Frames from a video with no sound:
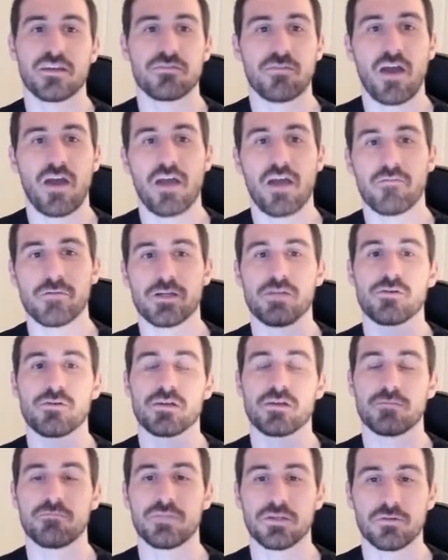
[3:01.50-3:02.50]
Fiverr, you
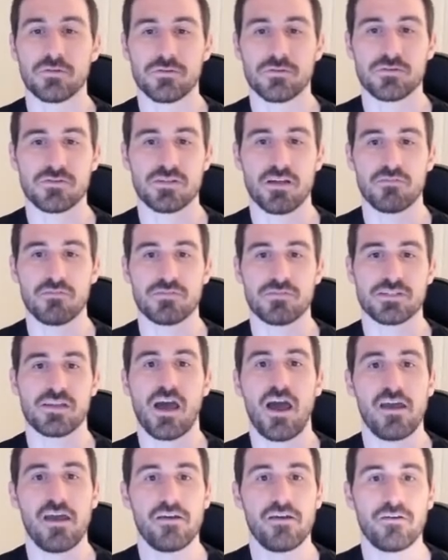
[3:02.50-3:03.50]
can build yourself a
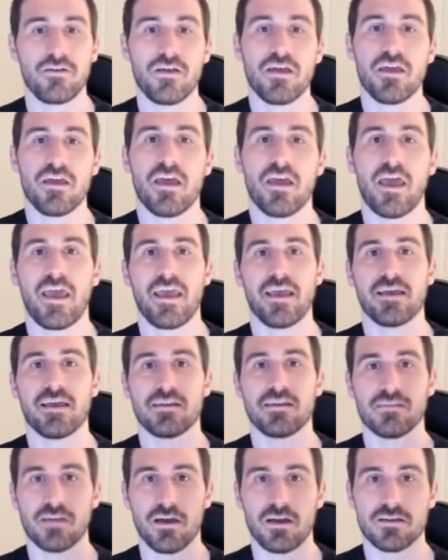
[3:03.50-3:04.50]
tile
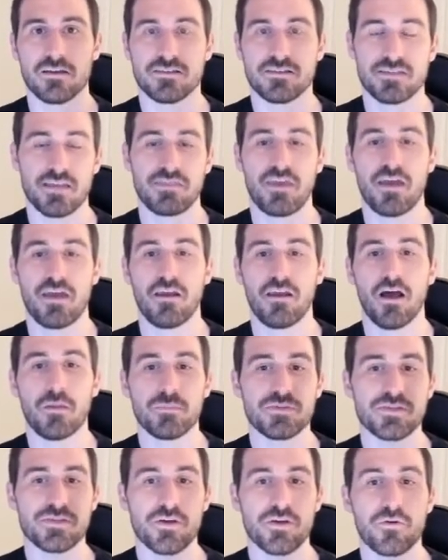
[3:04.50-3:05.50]
and set that up.
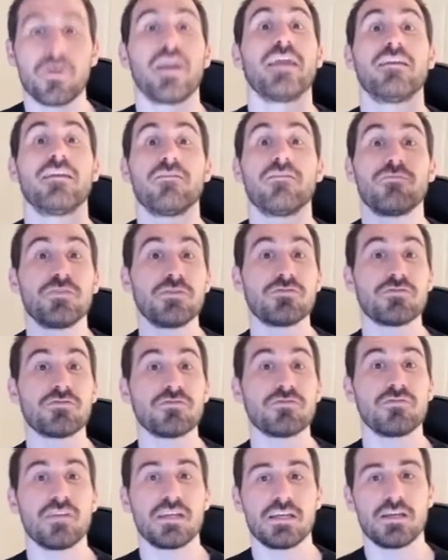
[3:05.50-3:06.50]
So in a future
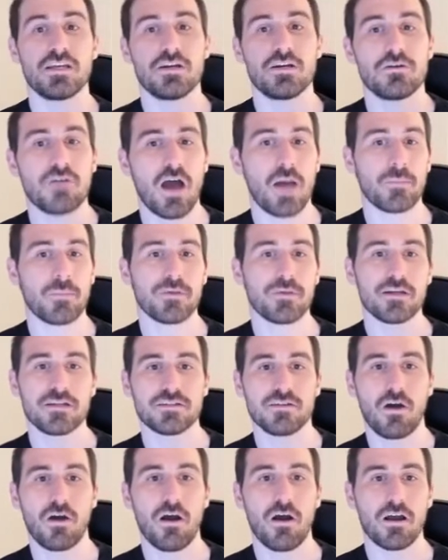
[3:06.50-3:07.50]
video, I'm going to
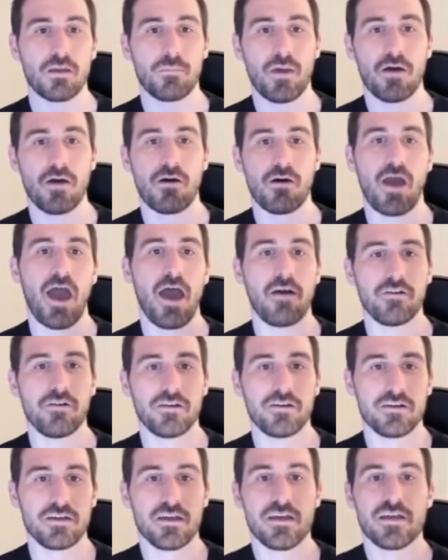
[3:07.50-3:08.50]
talk about how
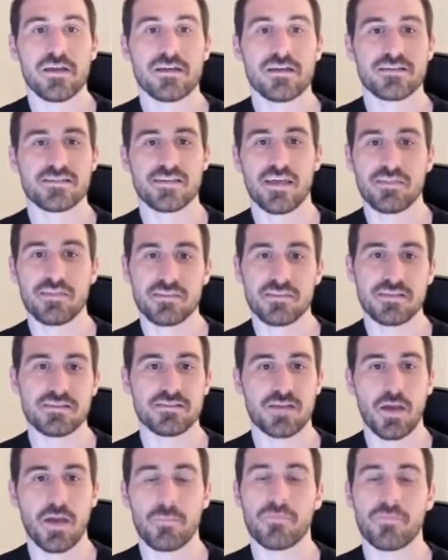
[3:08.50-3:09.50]
to set these
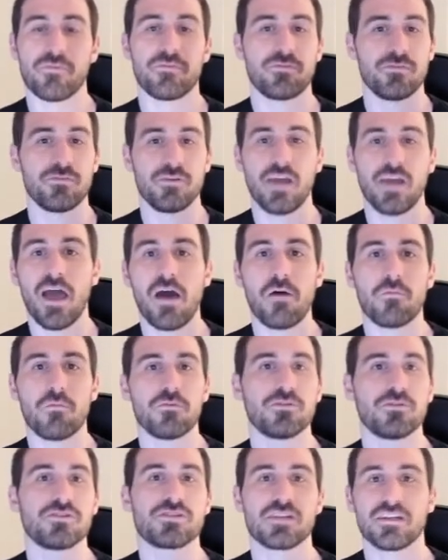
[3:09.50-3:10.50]
up, but for now, we're
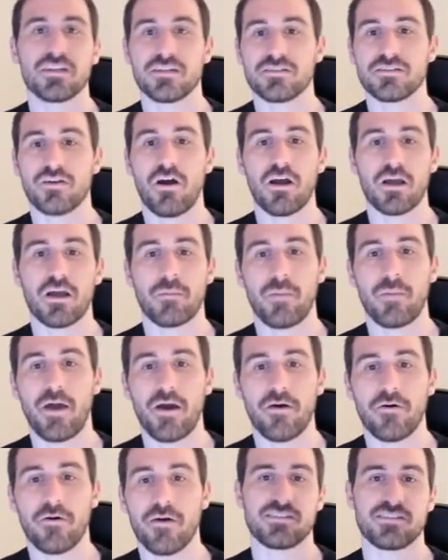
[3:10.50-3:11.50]
just going to talk
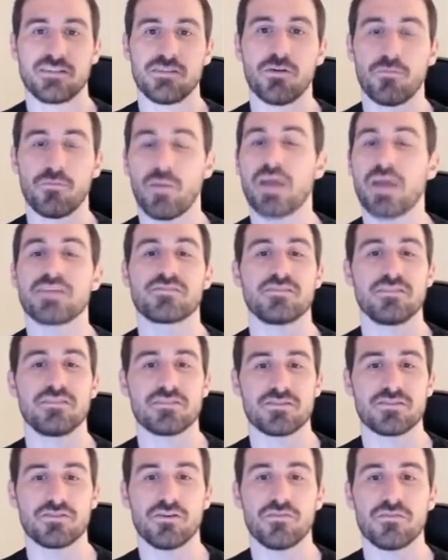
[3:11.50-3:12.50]
about, basically the
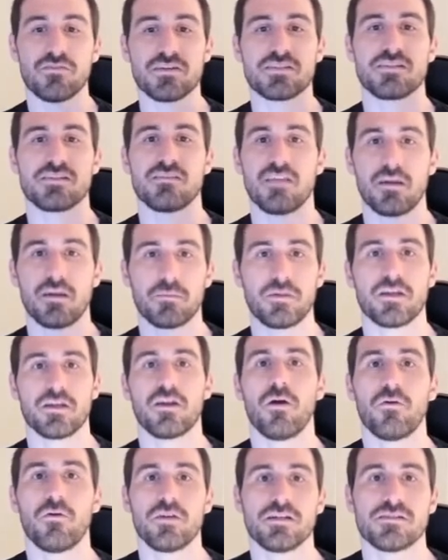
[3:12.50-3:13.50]
service, and then I'm going to
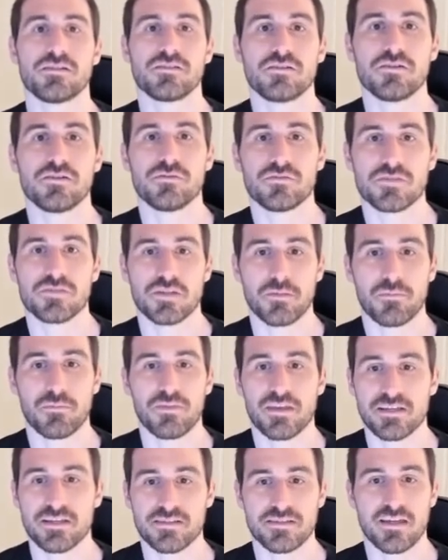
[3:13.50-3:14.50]
go into some
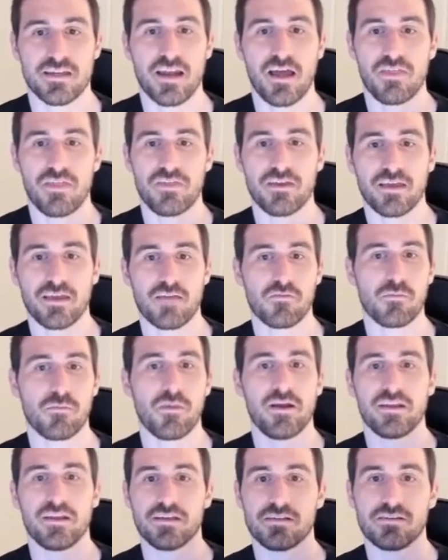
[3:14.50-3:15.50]
things that I think
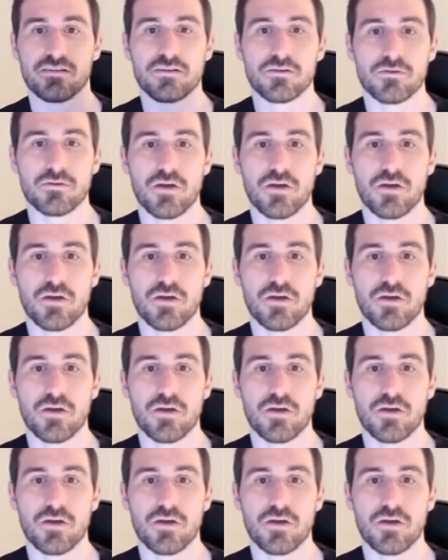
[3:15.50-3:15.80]
everybody can do.